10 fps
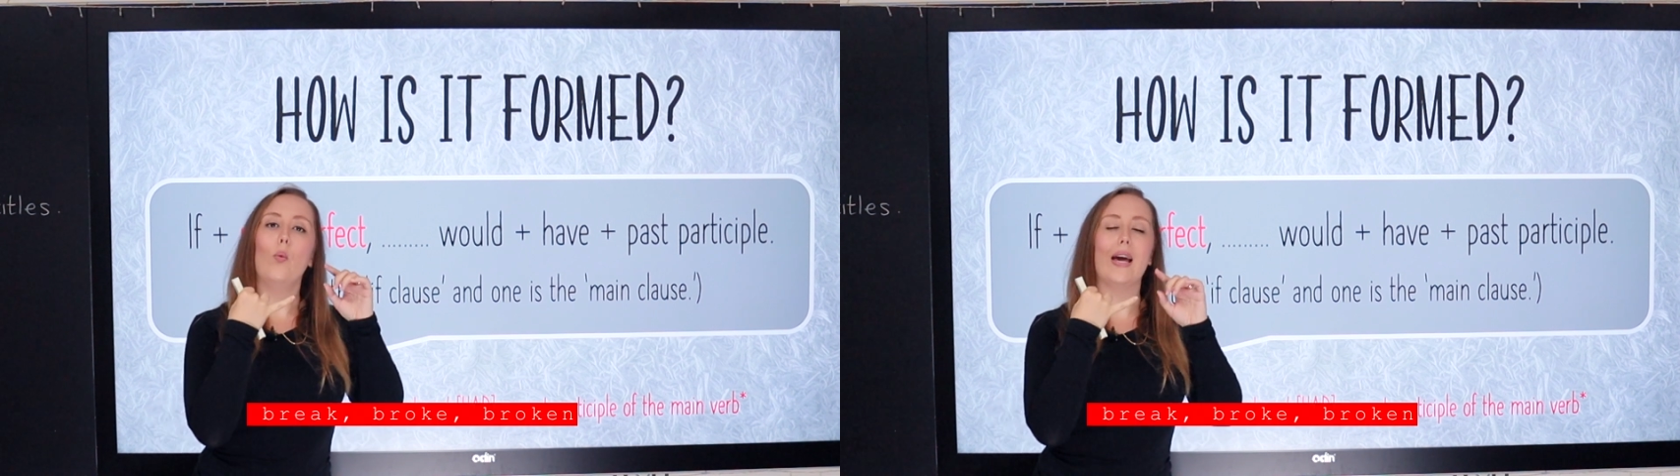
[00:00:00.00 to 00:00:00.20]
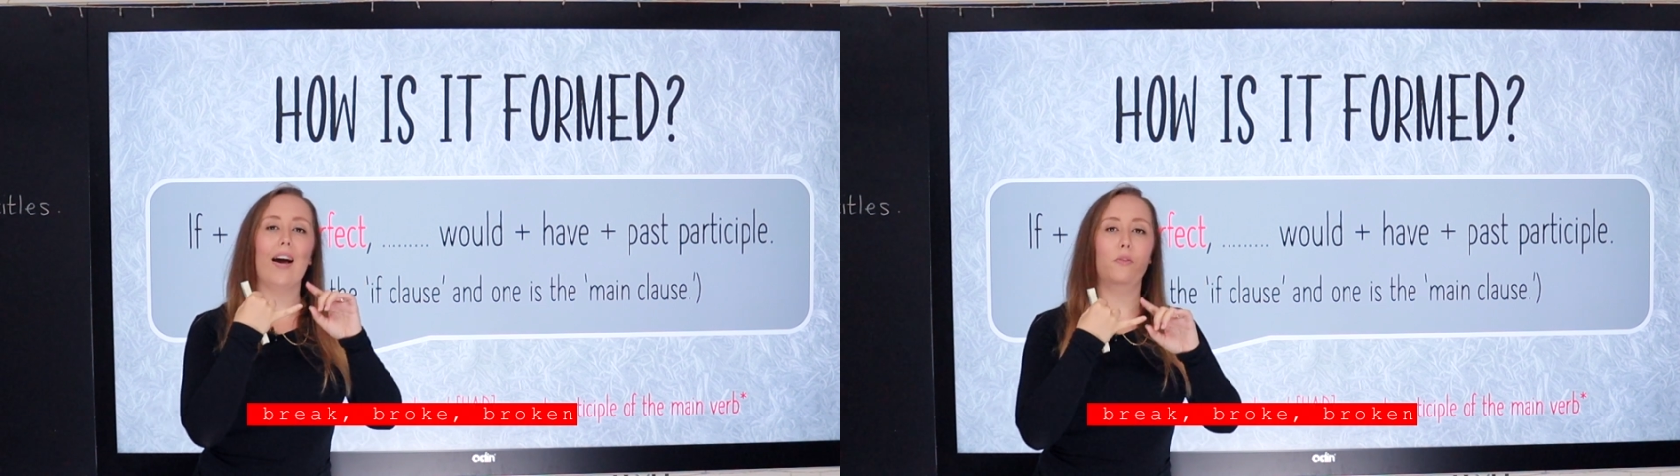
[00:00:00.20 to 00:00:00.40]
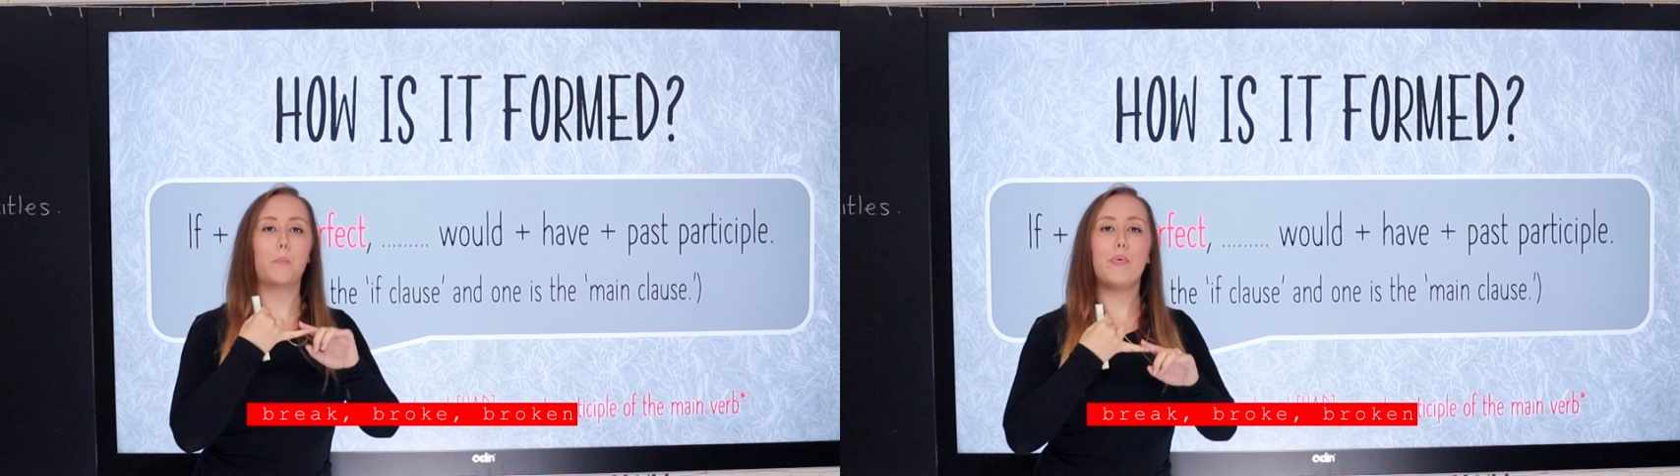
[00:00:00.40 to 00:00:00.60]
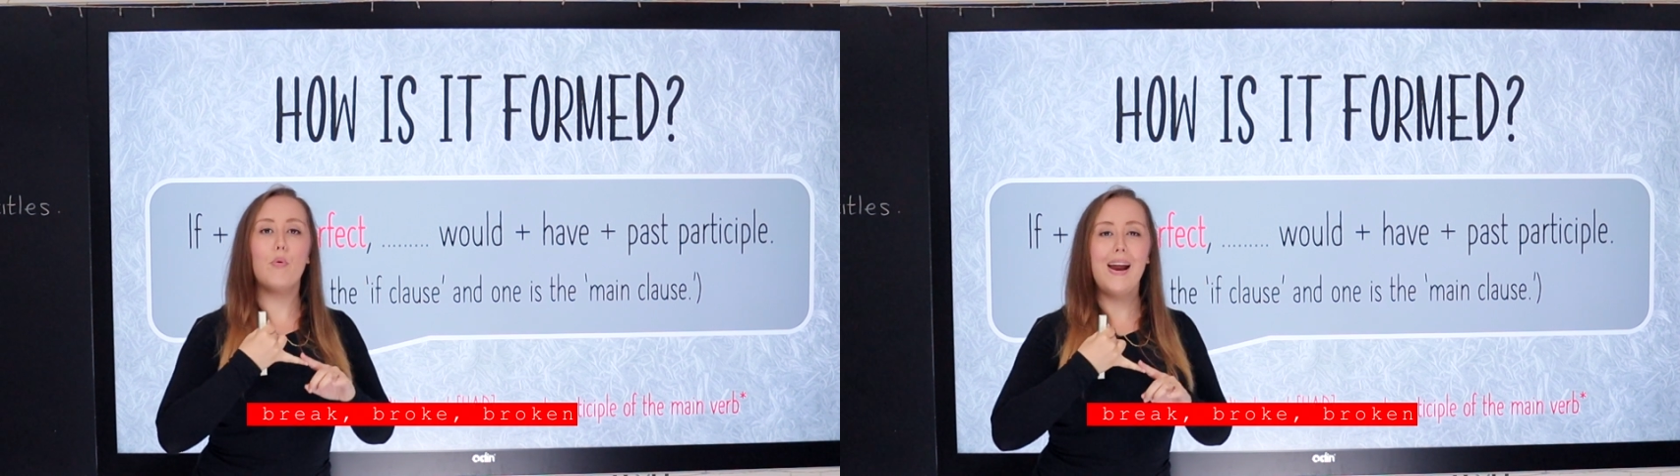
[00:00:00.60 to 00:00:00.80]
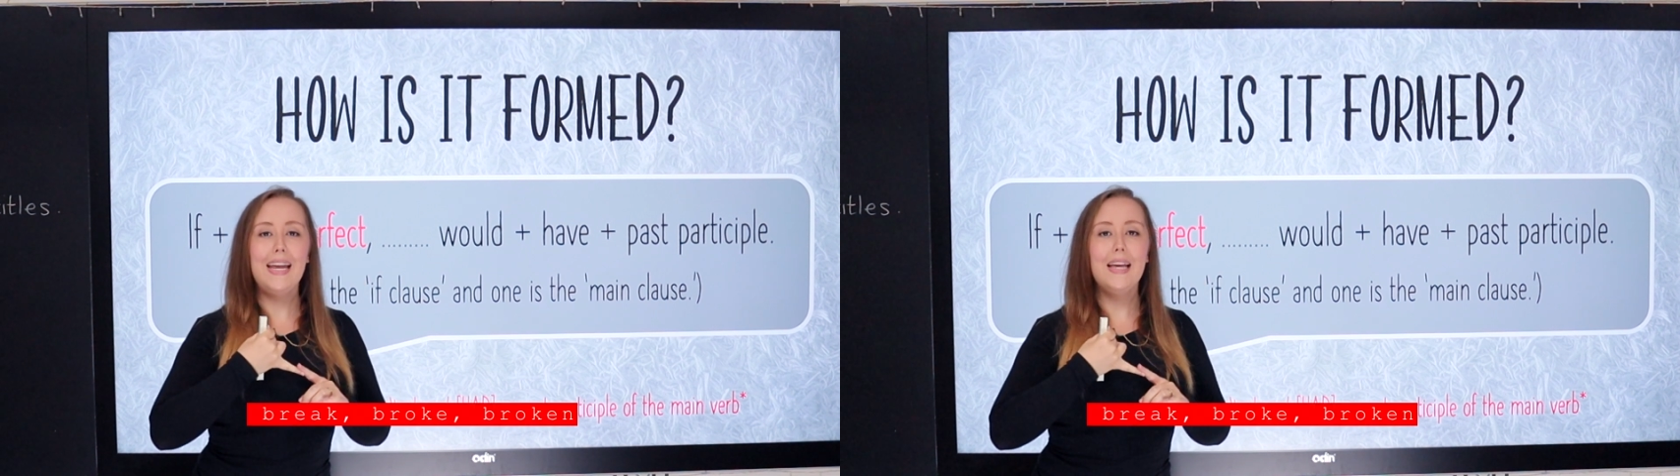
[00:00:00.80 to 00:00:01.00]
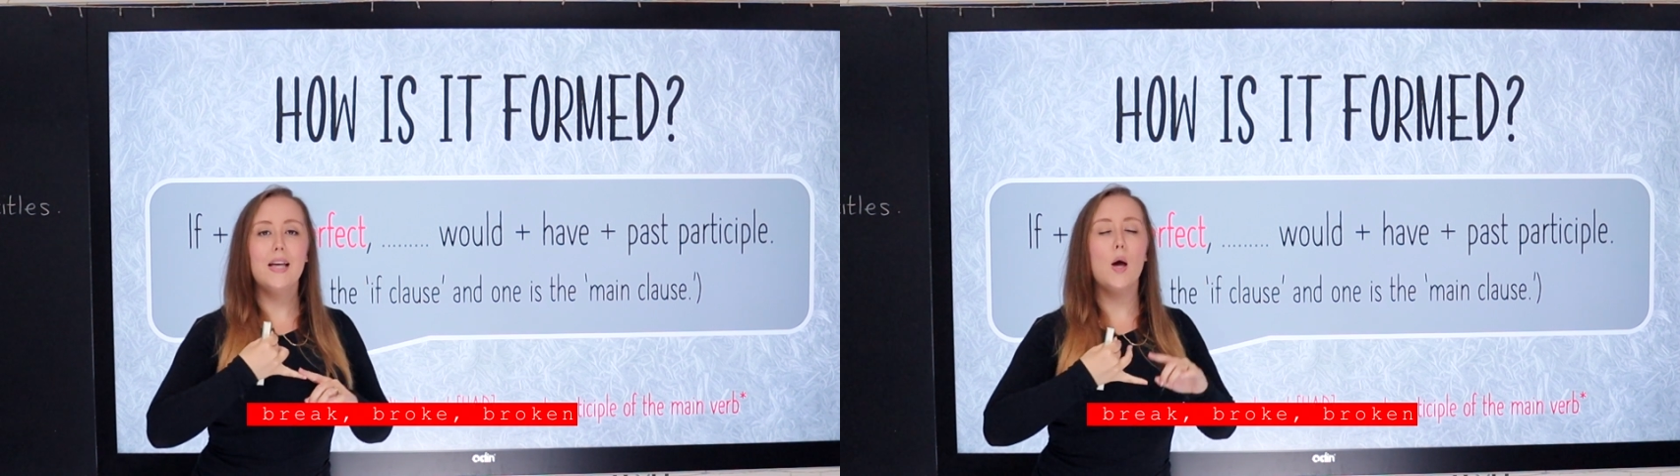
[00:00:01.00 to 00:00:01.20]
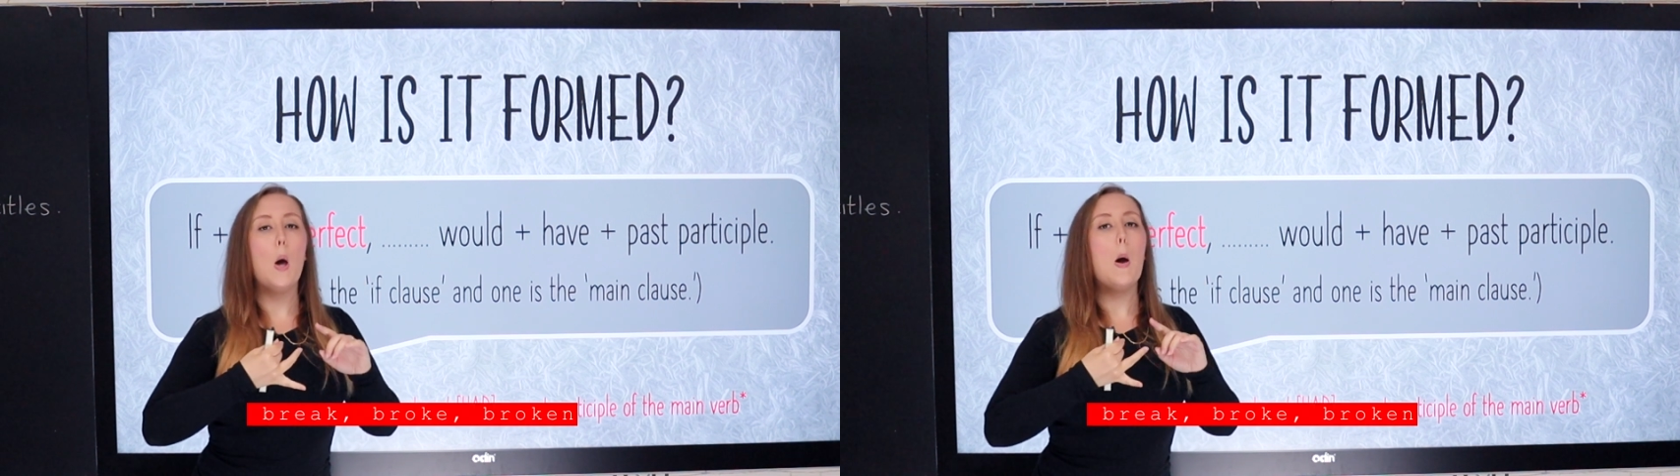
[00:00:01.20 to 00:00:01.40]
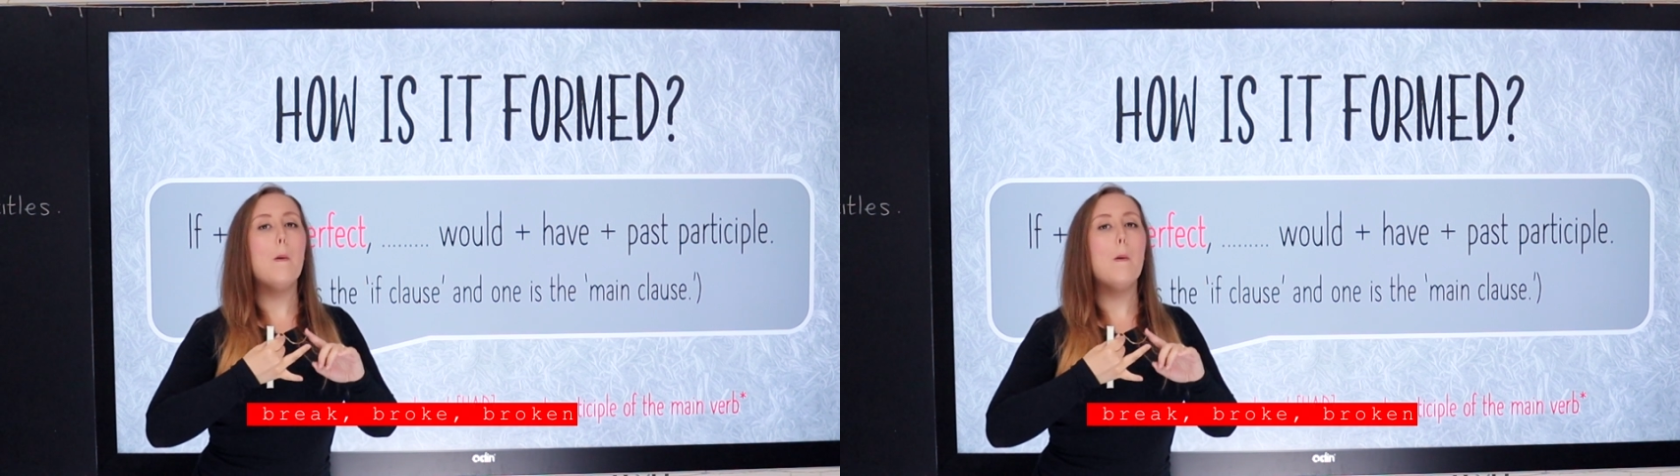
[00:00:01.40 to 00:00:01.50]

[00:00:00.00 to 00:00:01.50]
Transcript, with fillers: we have break,